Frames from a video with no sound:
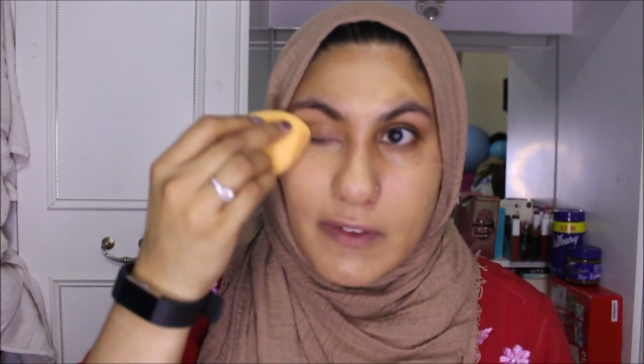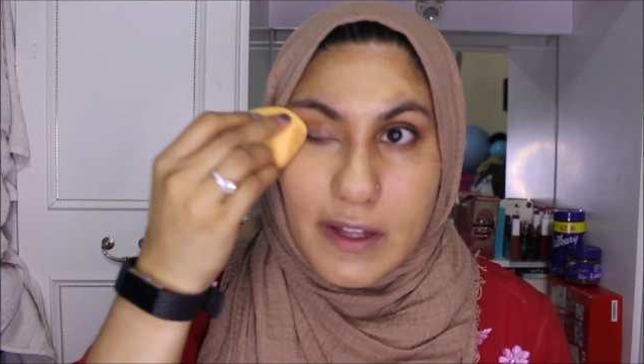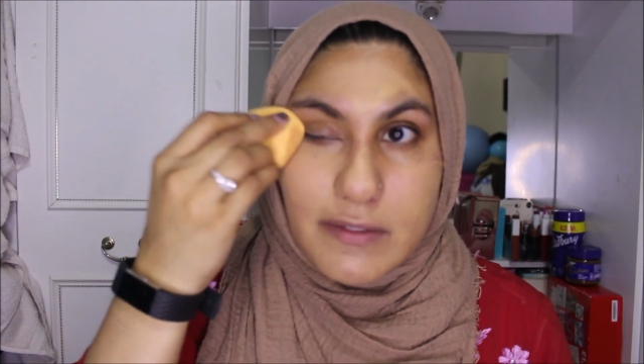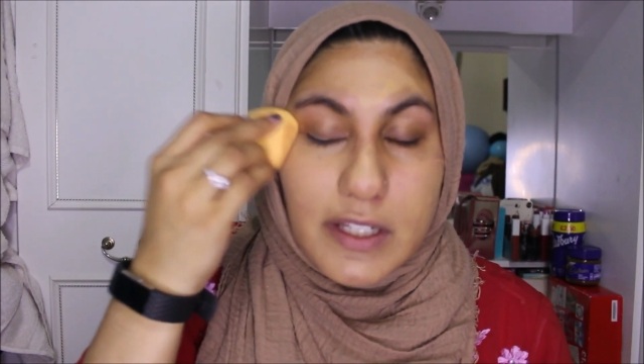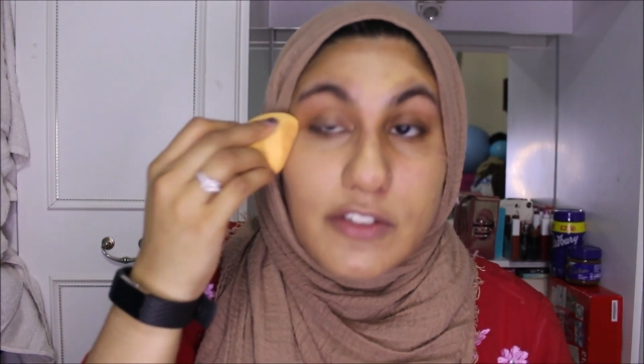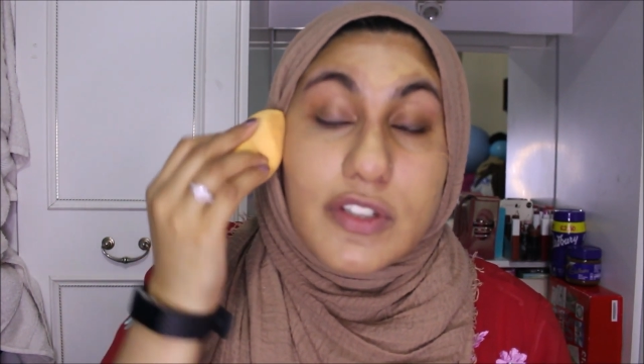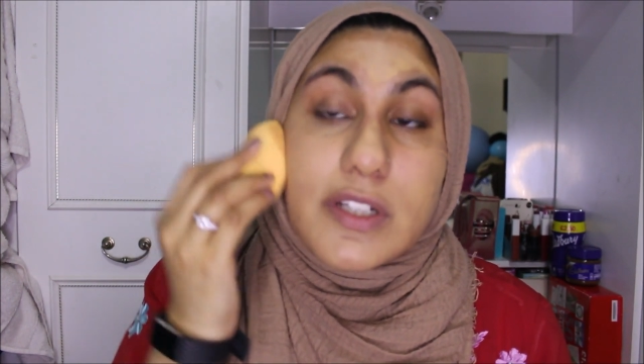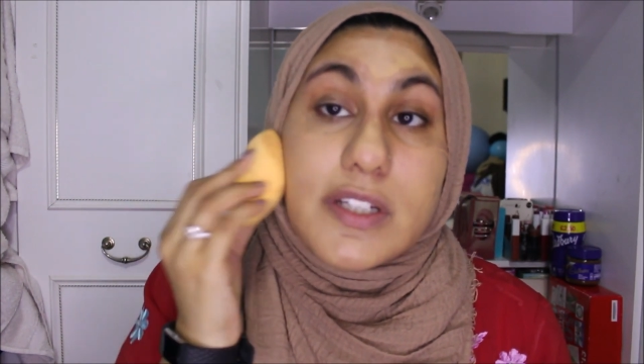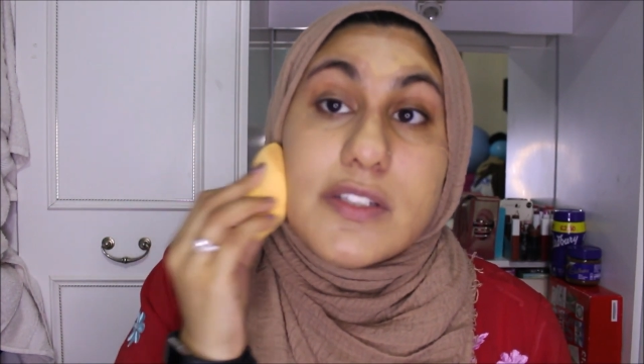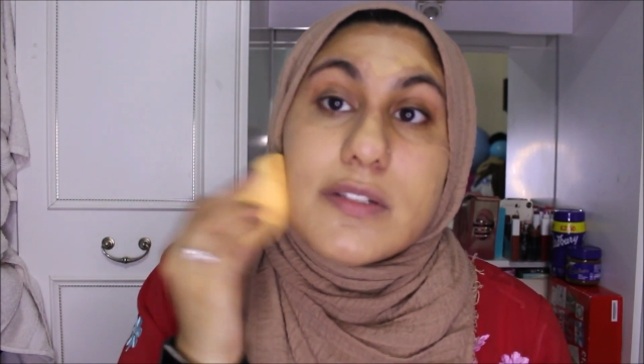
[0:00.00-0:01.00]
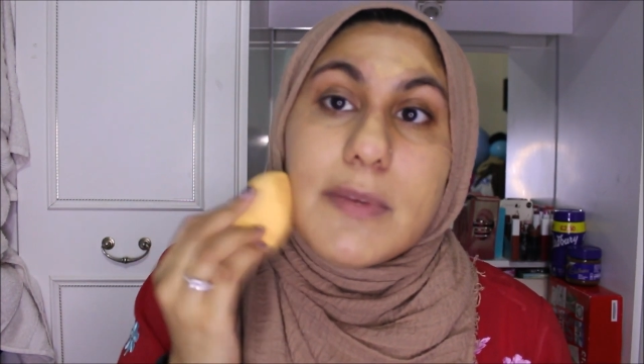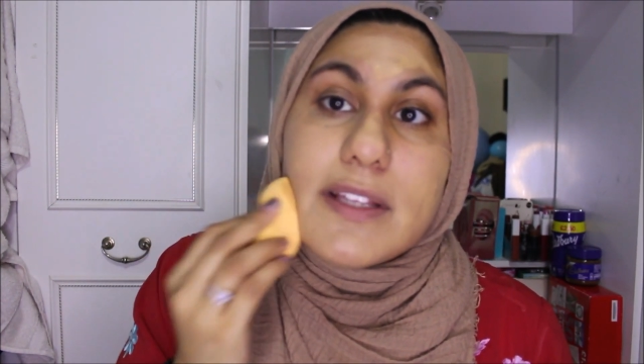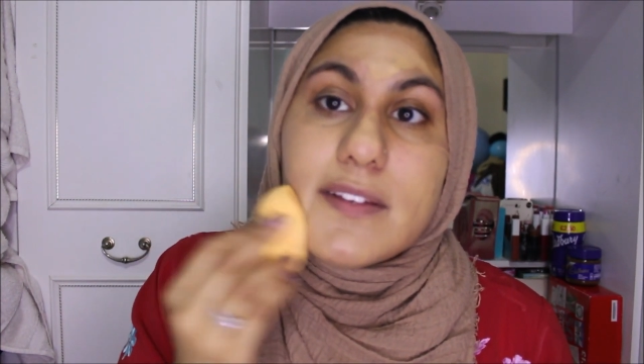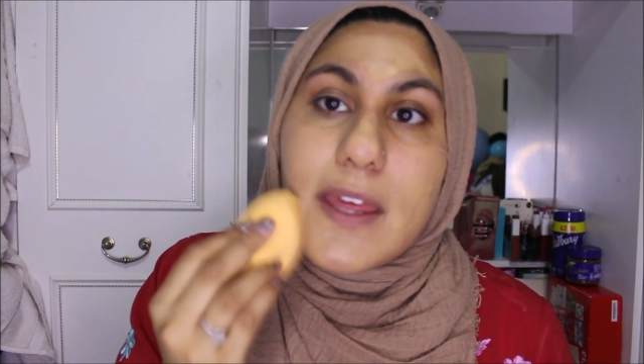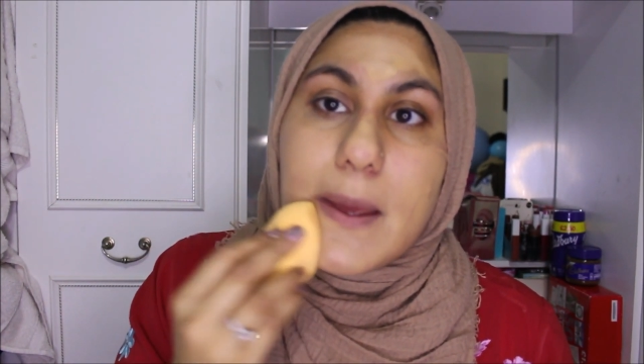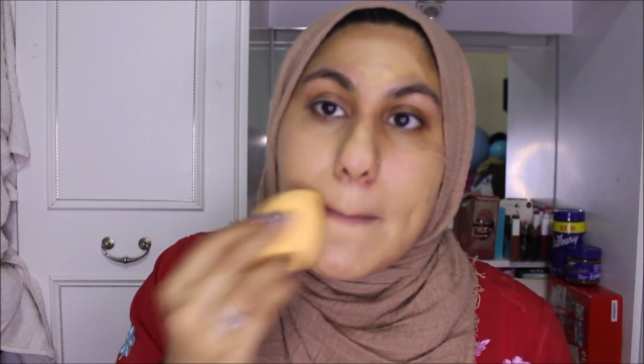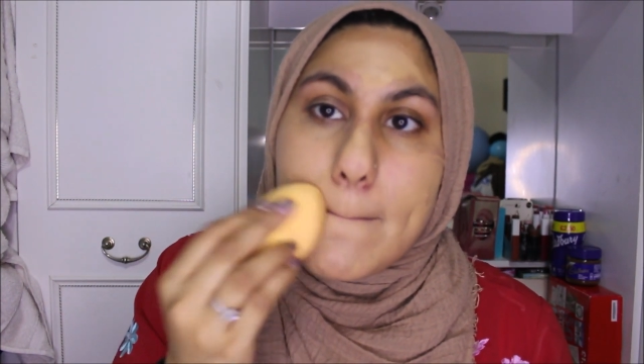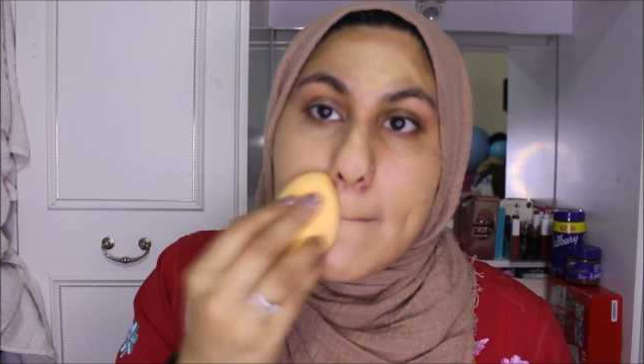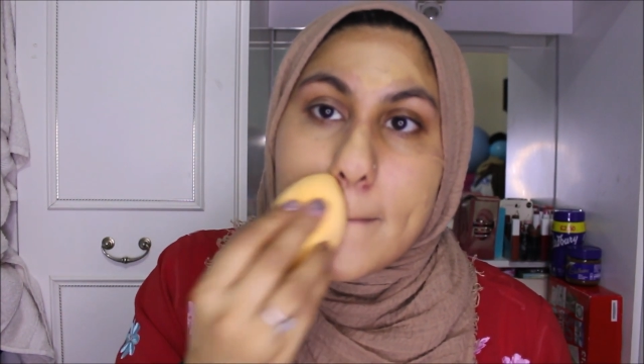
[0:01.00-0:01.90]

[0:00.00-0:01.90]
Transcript: foundation into my skin,